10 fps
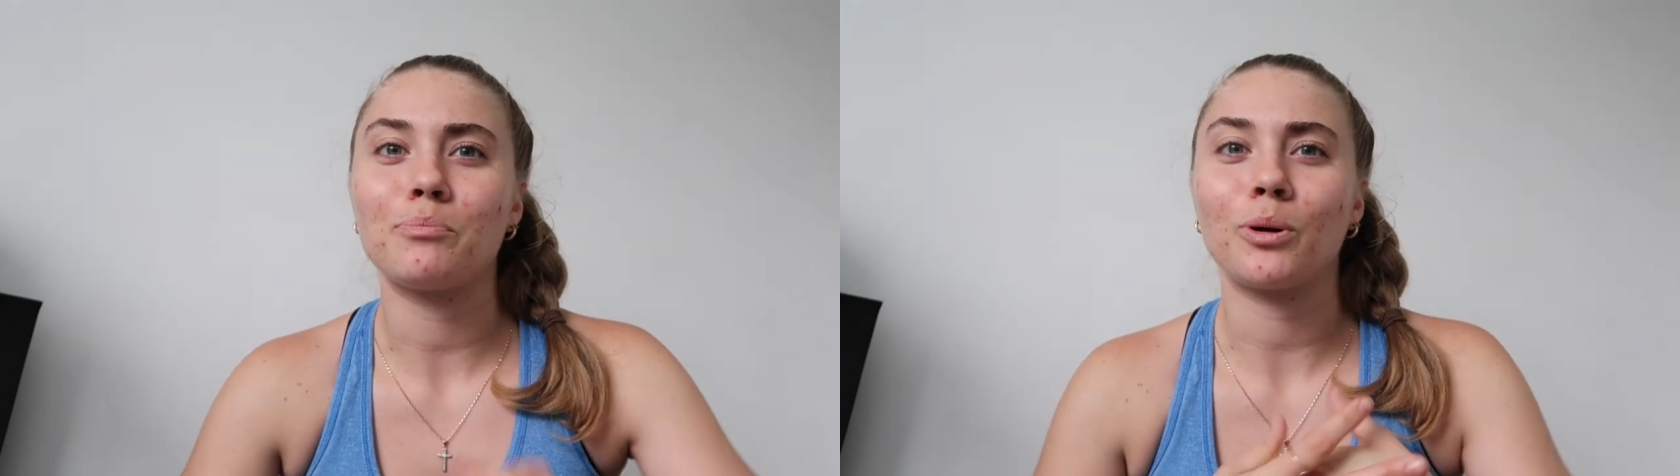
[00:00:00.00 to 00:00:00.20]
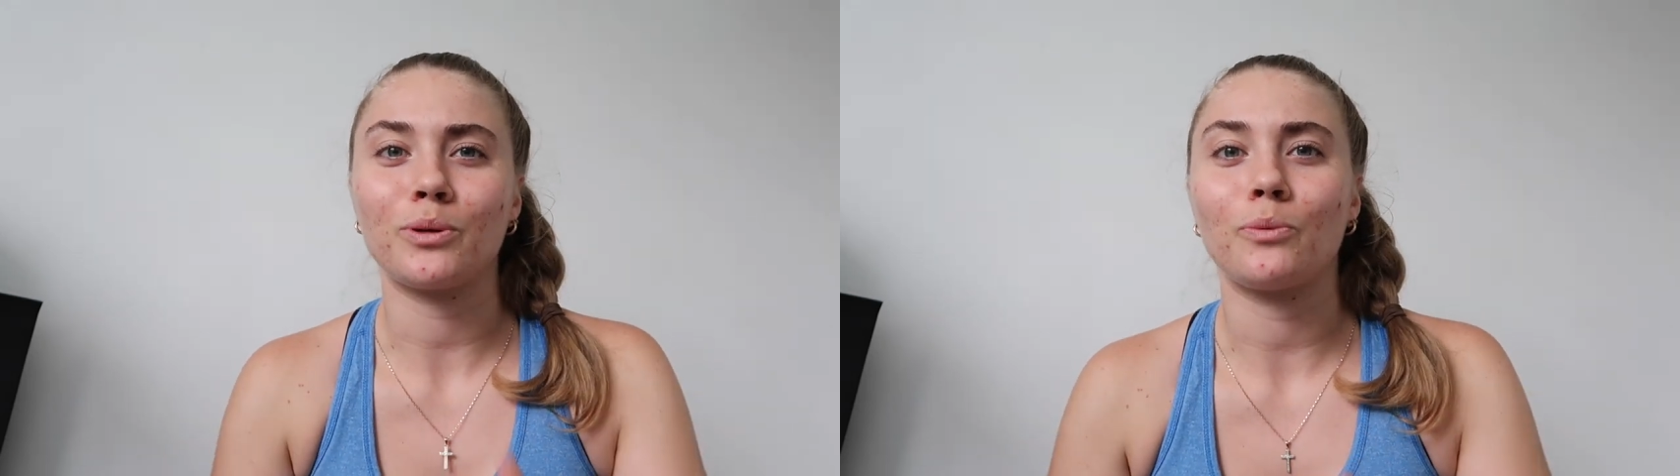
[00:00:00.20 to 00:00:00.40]
I
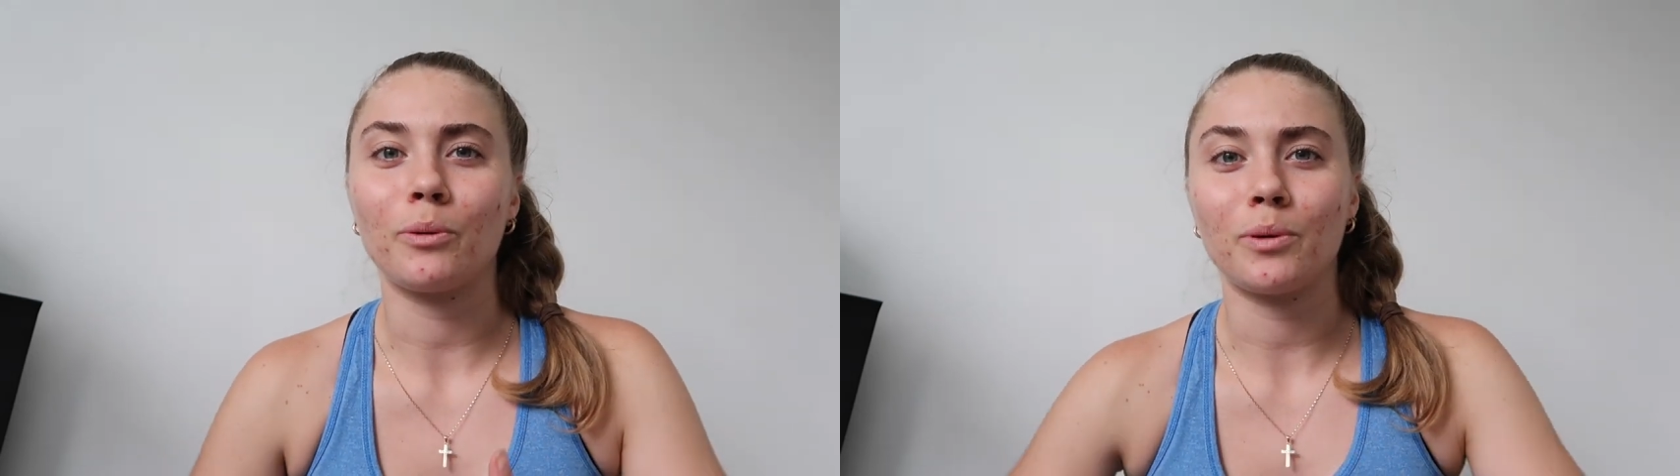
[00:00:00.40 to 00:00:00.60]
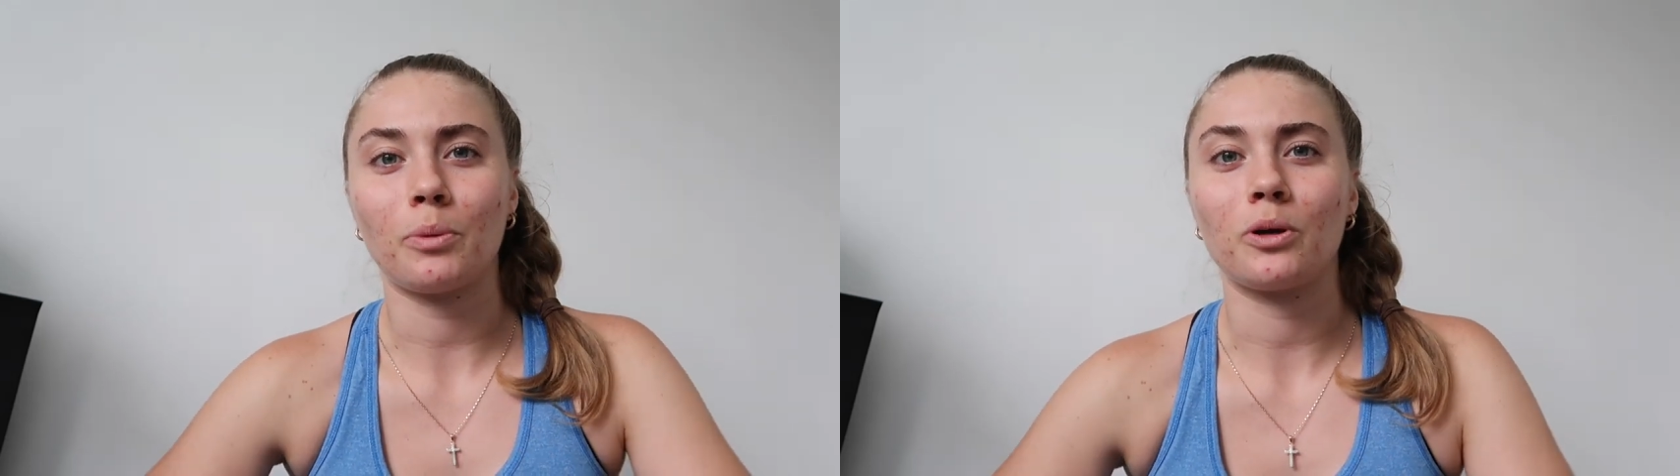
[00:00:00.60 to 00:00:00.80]
probably
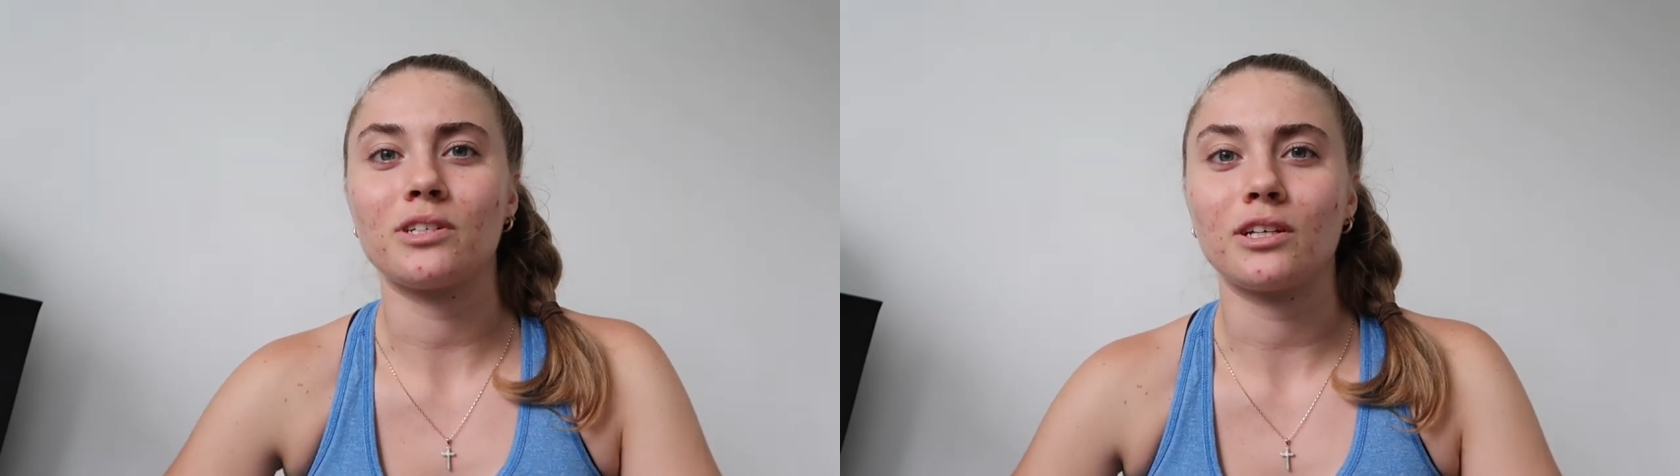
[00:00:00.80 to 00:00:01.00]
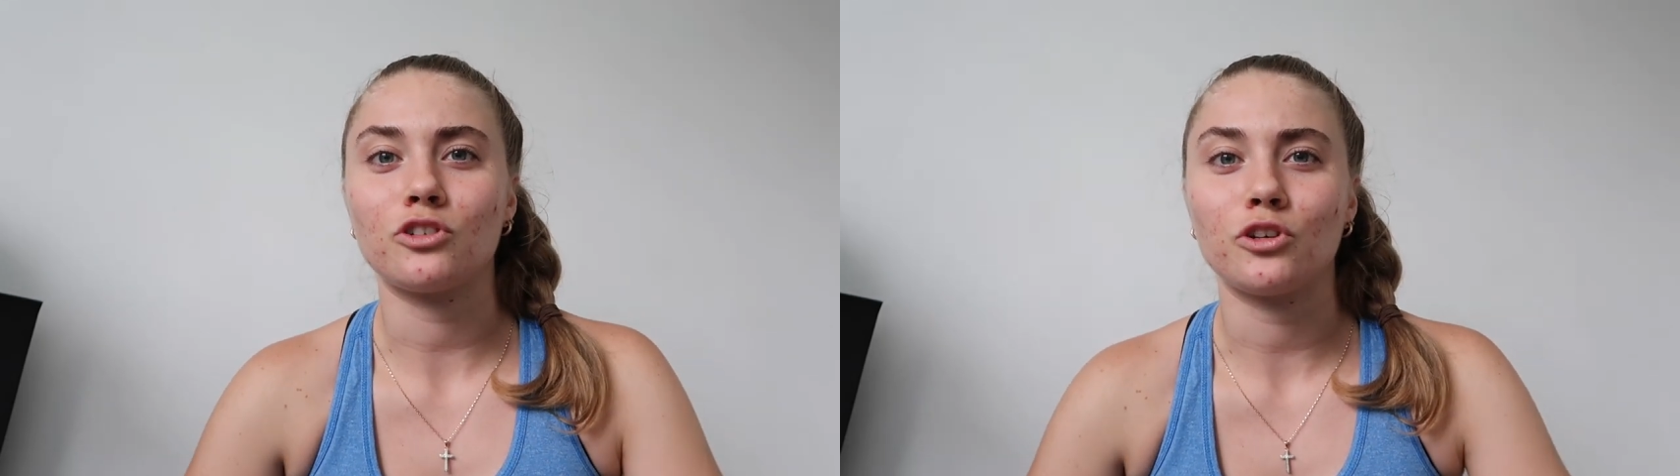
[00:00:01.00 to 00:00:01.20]
won't be
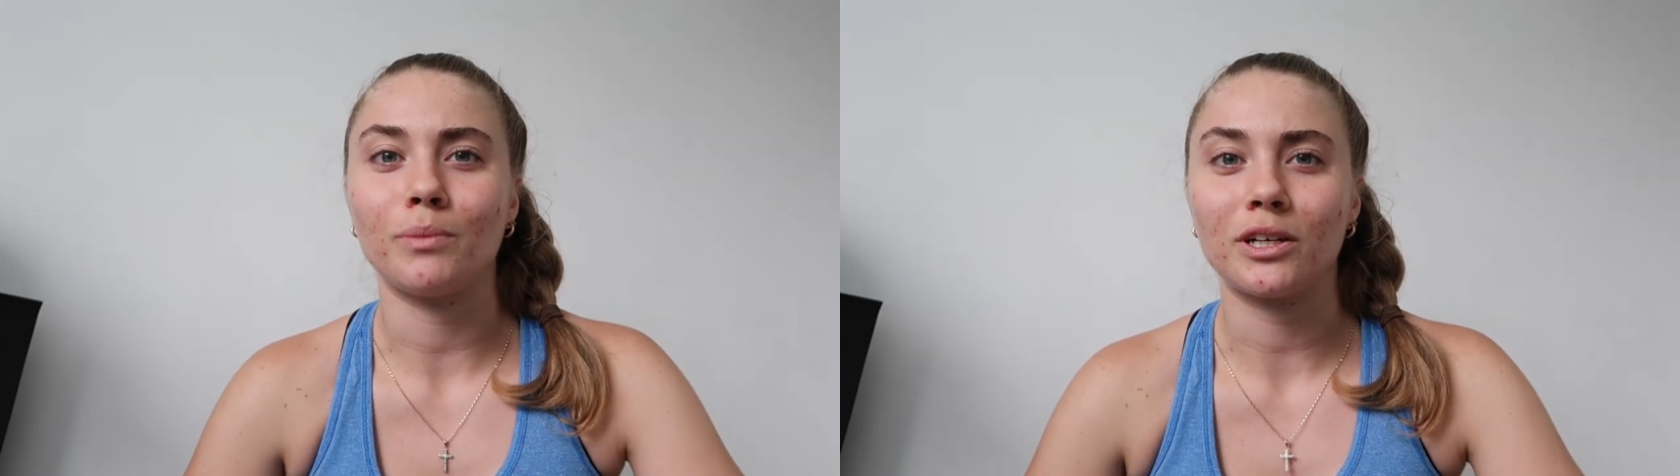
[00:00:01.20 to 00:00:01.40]
posting too